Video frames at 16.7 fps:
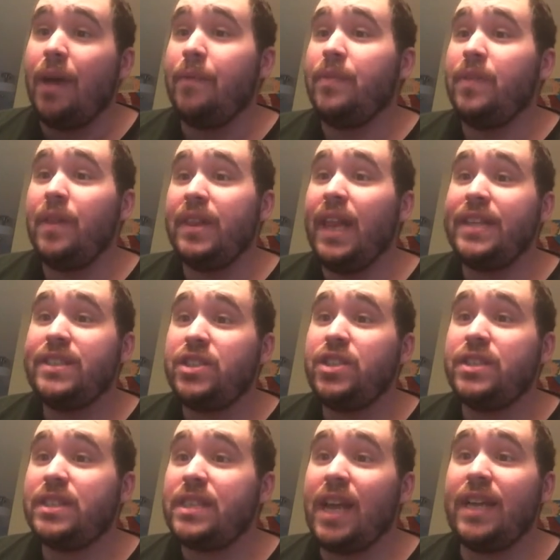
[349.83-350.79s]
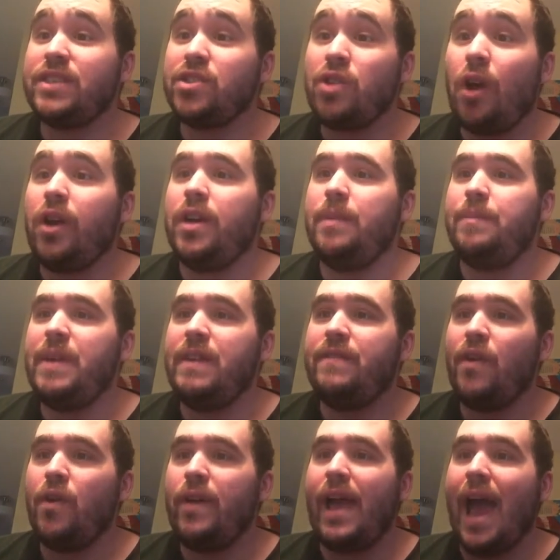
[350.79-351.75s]
let's just say it's not going to be a
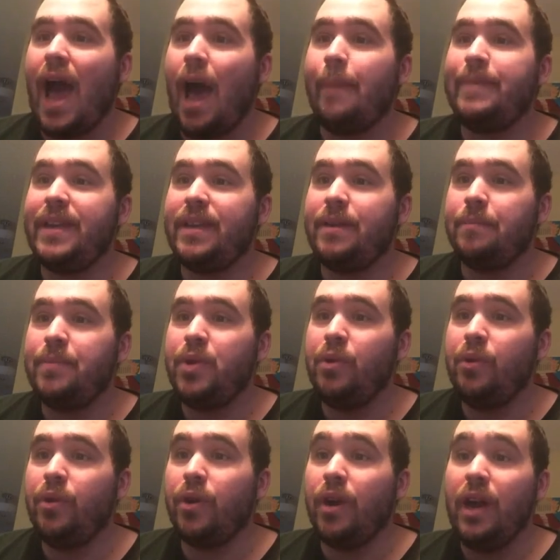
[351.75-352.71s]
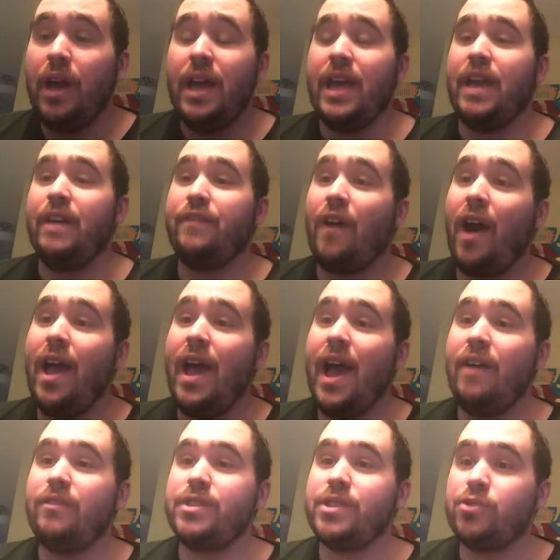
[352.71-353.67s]
very happy computer. If I
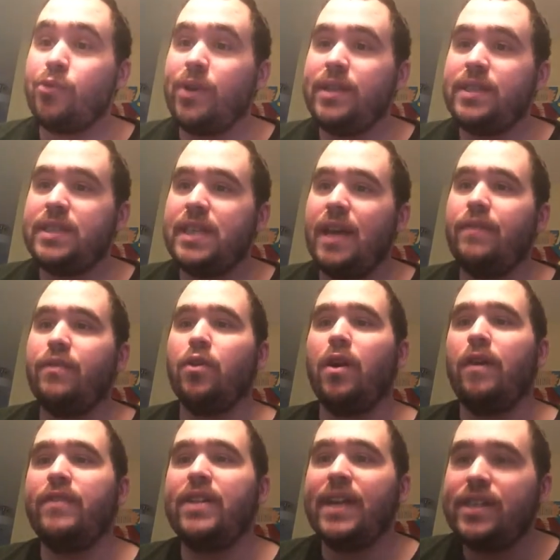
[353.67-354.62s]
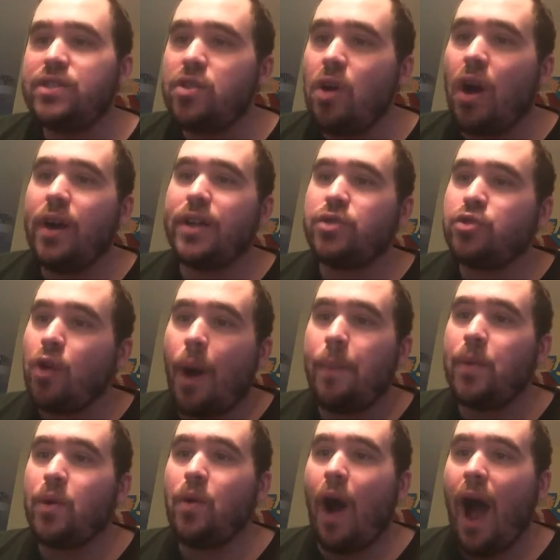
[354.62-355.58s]
have a screensaver of an exotic
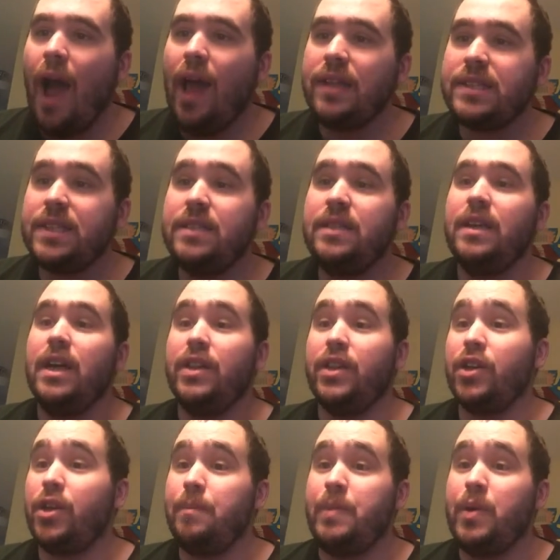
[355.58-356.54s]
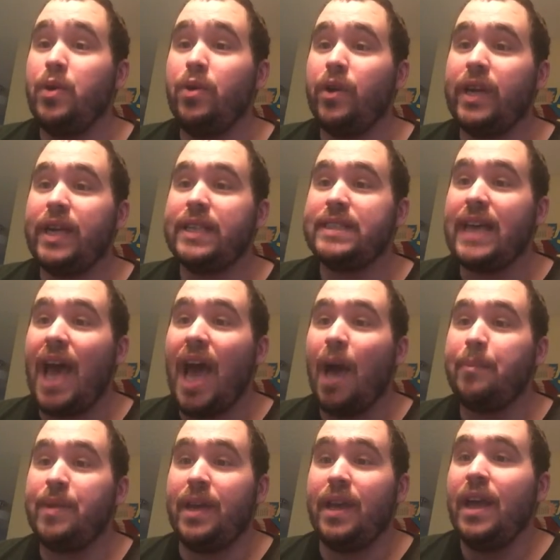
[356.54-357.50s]
tropical island, the computer gets
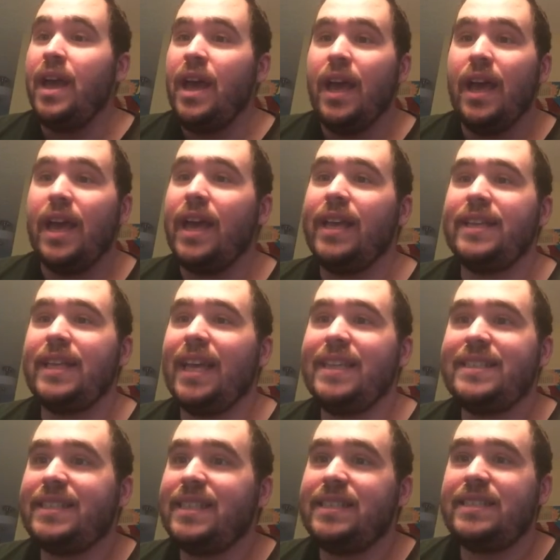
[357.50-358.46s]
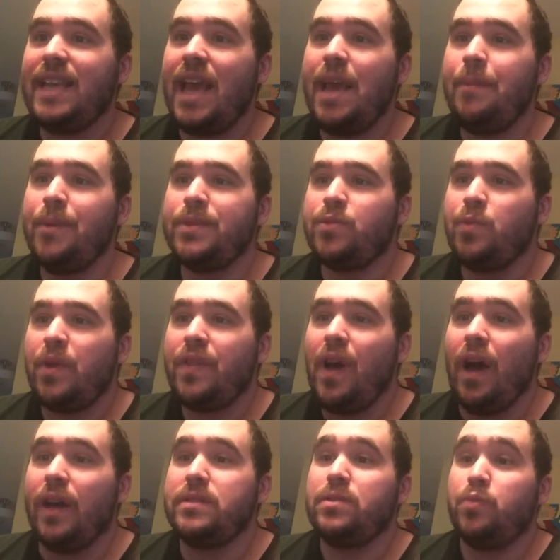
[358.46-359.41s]
happy. It's the same as with
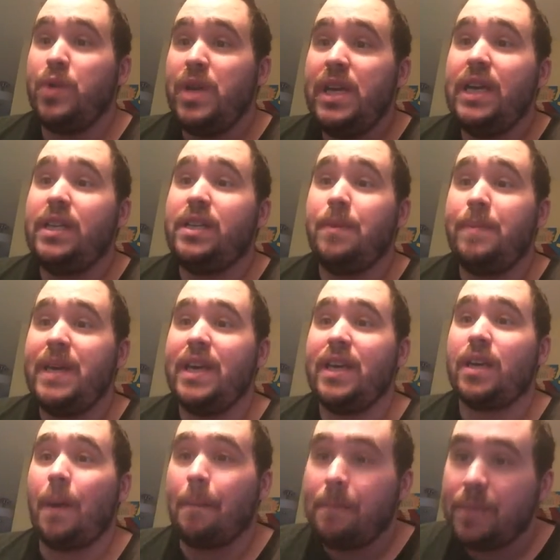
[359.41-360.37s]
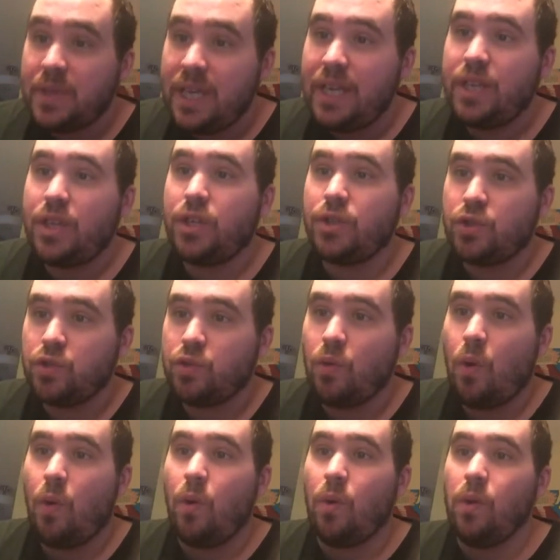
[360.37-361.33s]
us. We need to be in complete
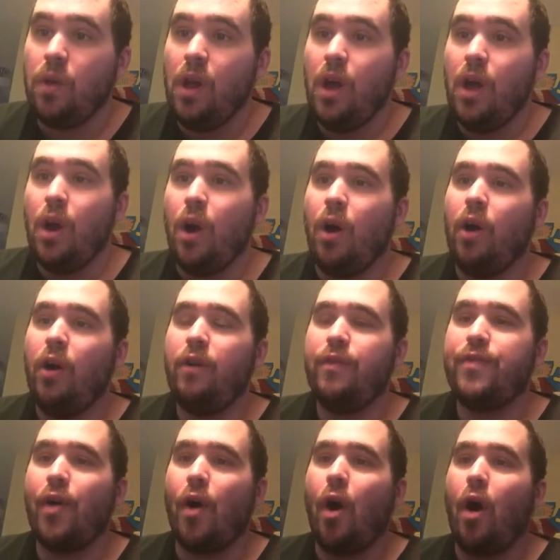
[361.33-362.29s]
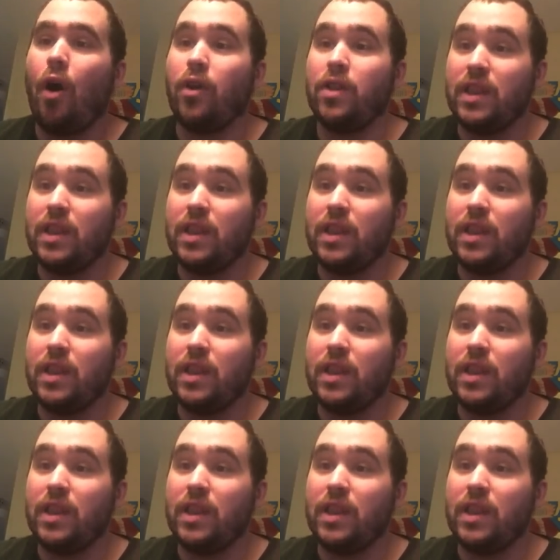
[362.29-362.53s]
control of our